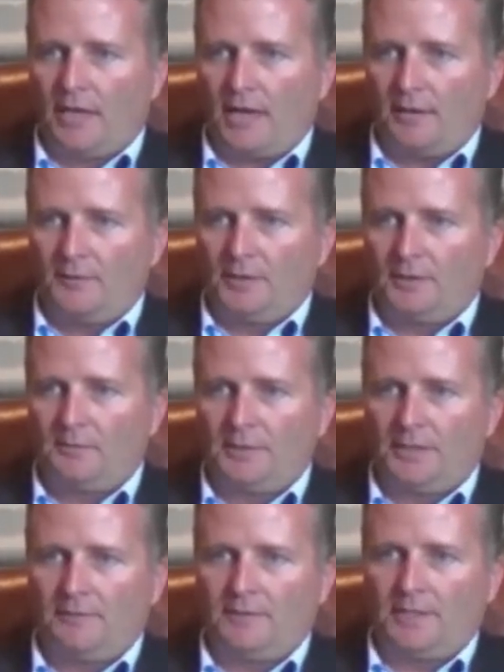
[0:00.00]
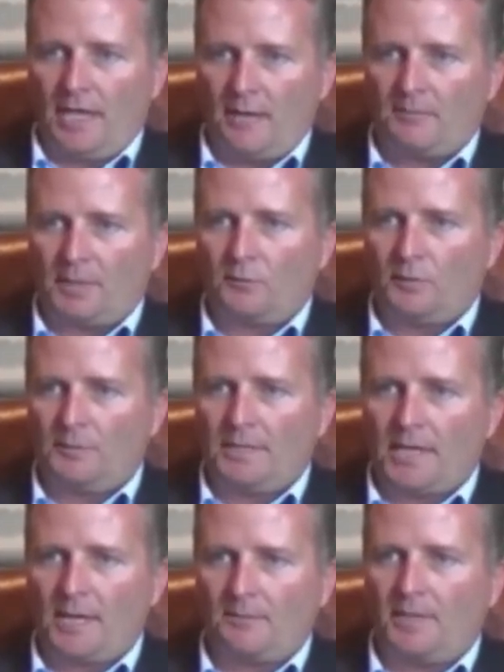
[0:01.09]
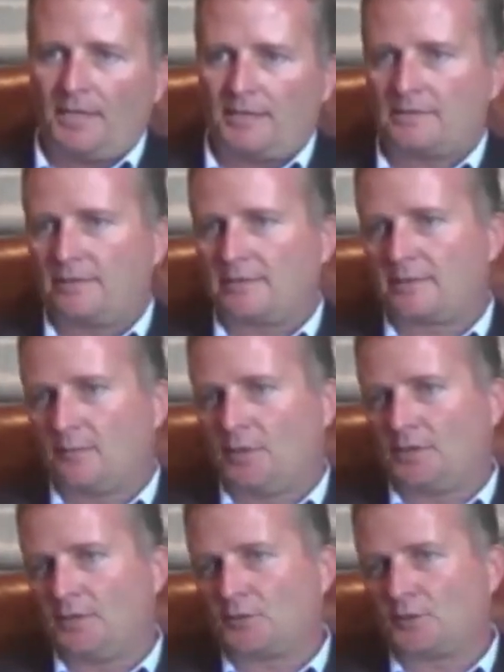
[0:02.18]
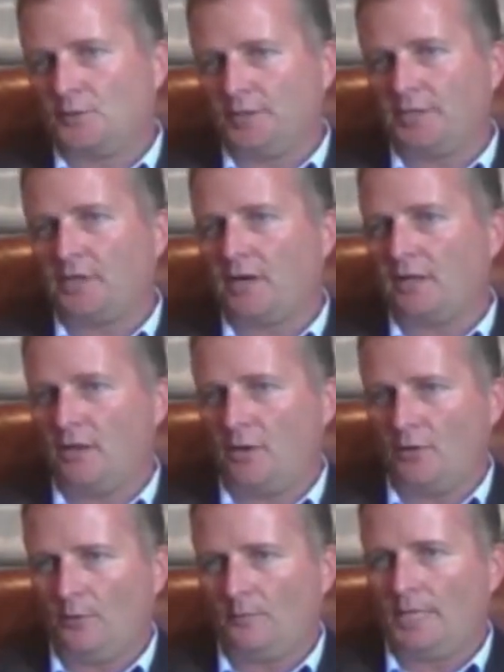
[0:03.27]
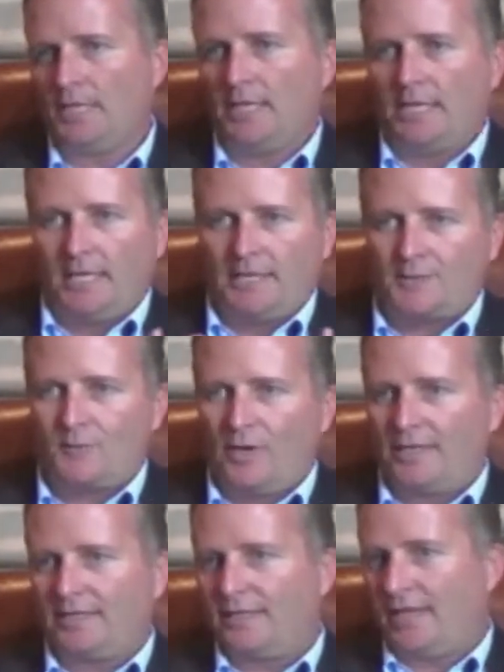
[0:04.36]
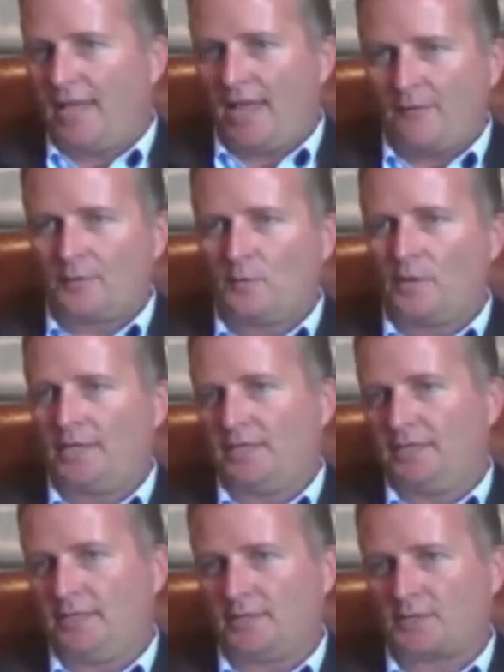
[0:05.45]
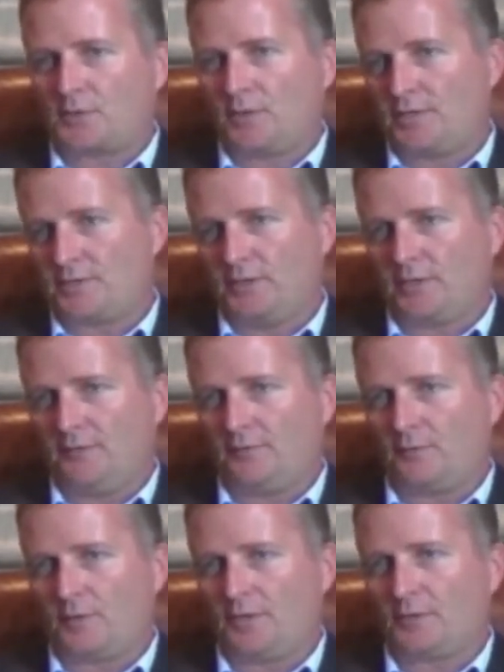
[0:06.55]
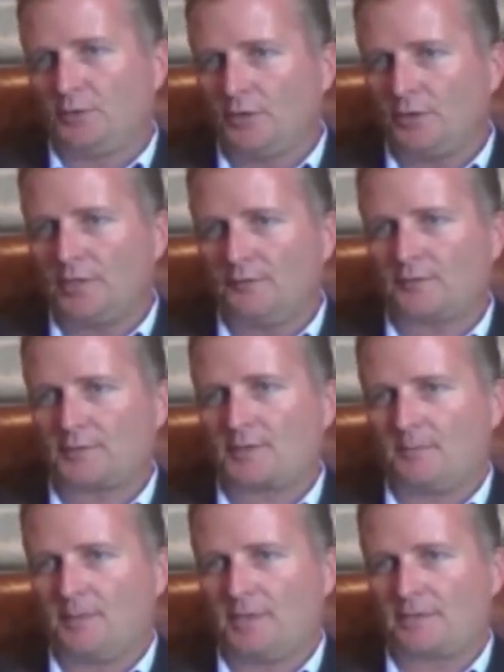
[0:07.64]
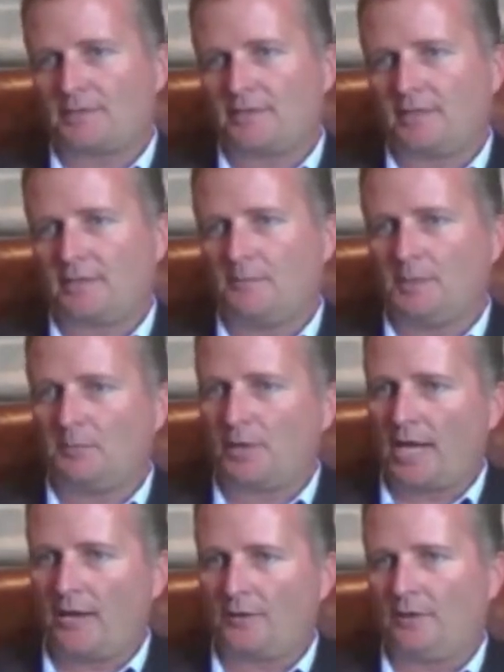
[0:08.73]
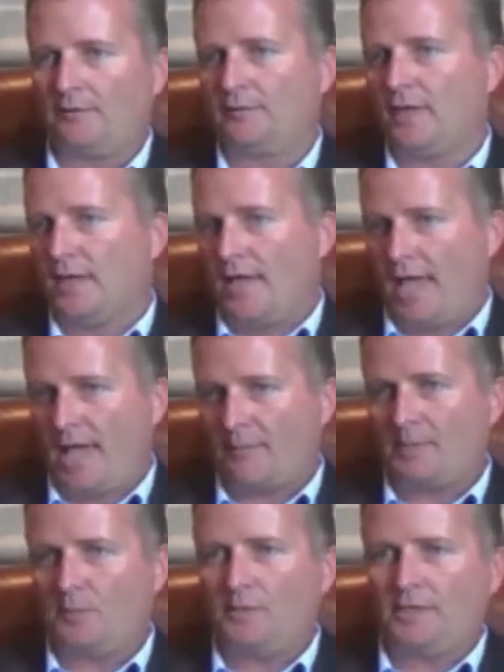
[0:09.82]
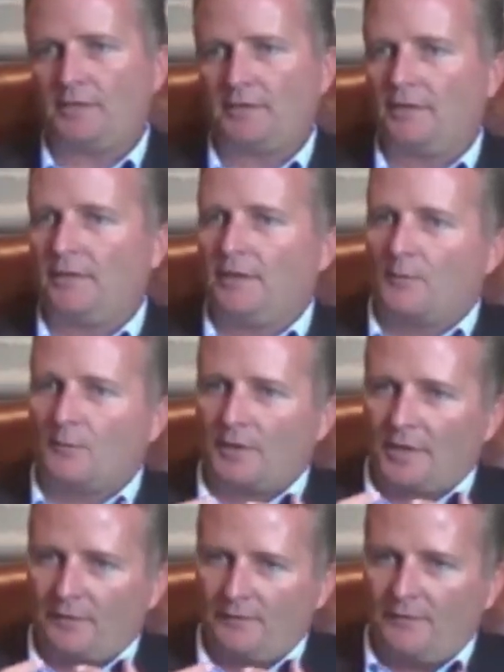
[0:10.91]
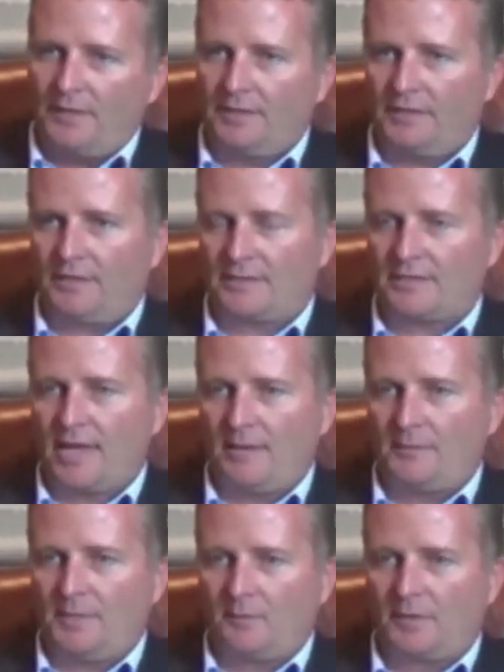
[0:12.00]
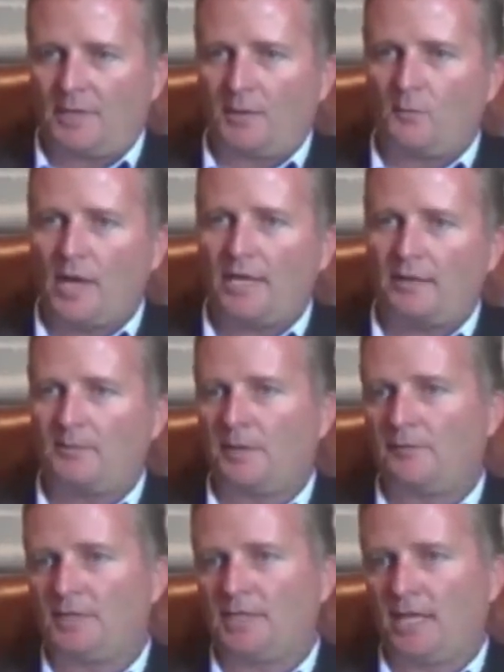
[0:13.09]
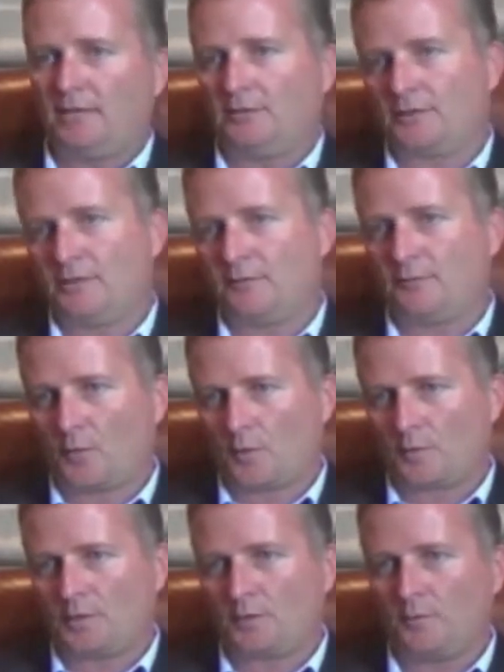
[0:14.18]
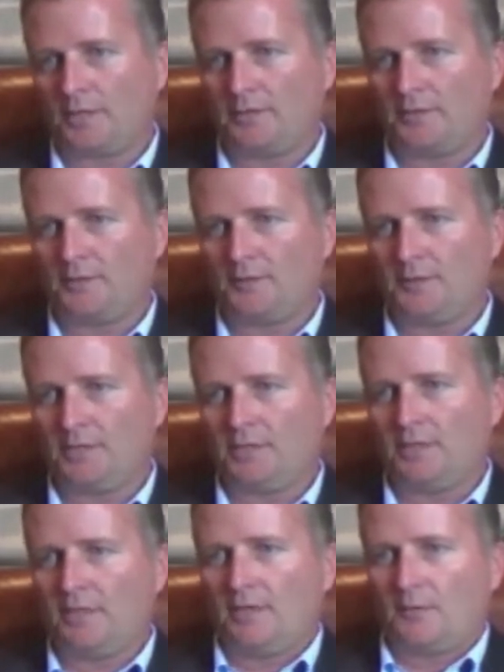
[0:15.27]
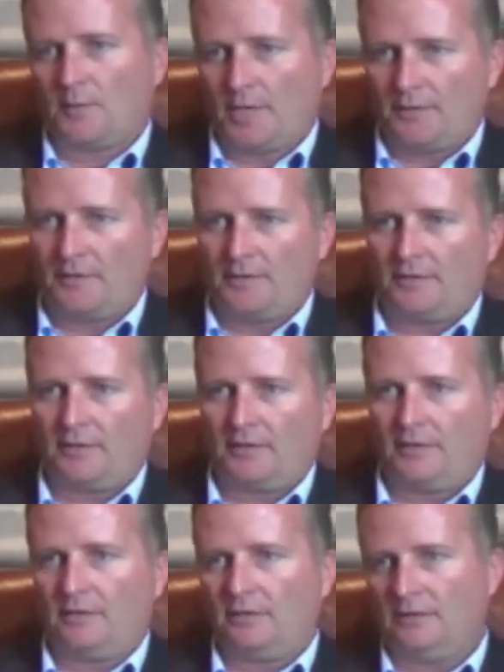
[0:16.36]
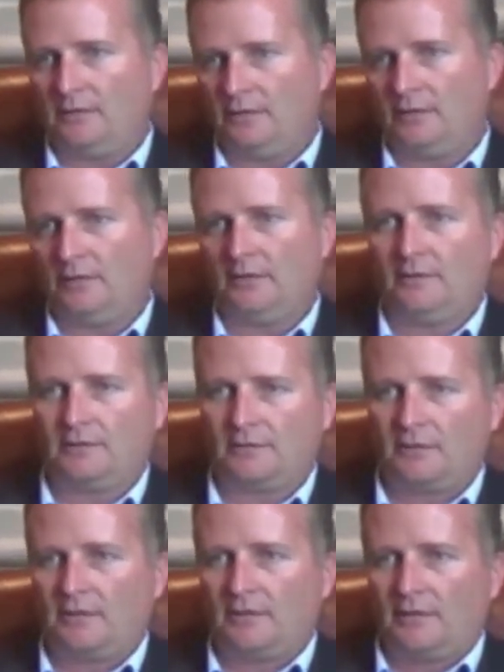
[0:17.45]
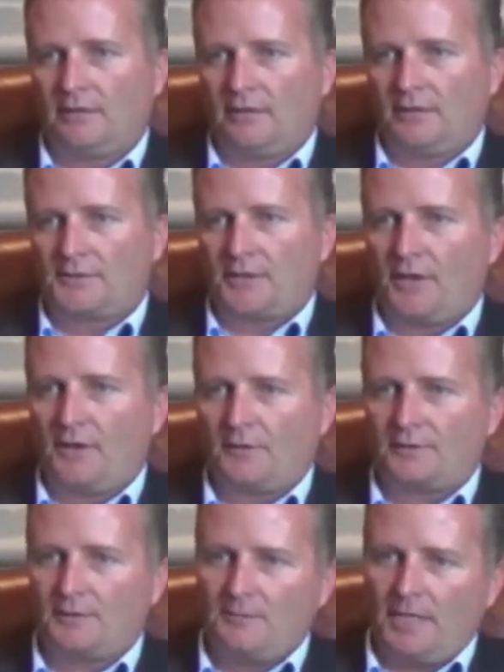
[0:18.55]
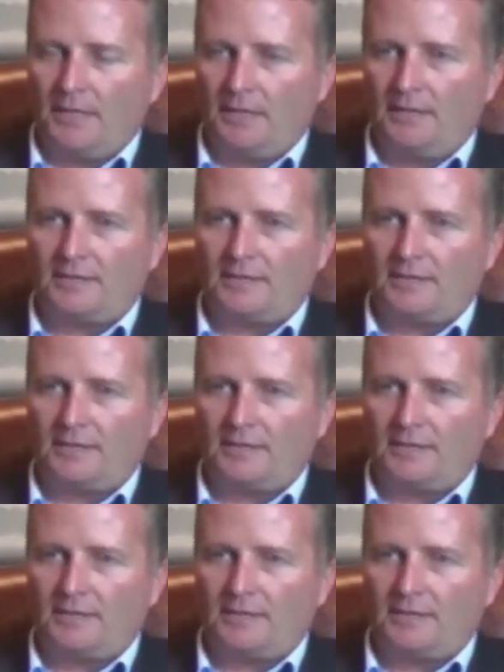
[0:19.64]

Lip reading: I really believe that Epic will be that place that someone can truly call home. It's what everyone in the industry is looking for. They're looking for some place that they can be proud of, happy with, where they feel the excitement, where they wake up every day looking forward to what they're doing rather than thinking, oh. So to me,